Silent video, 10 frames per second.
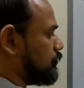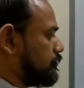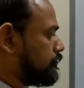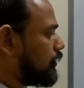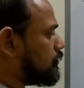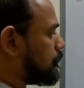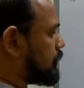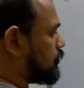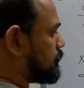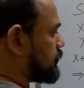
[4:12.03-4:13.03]
will follow a
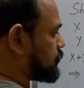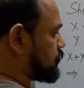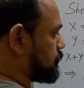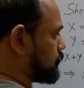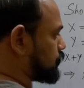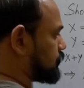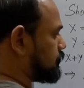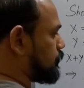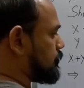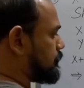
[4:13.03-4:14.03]
binomial
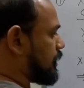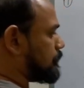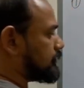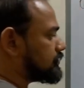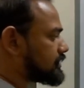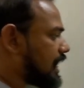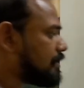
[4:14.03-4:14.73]
distribution with parameters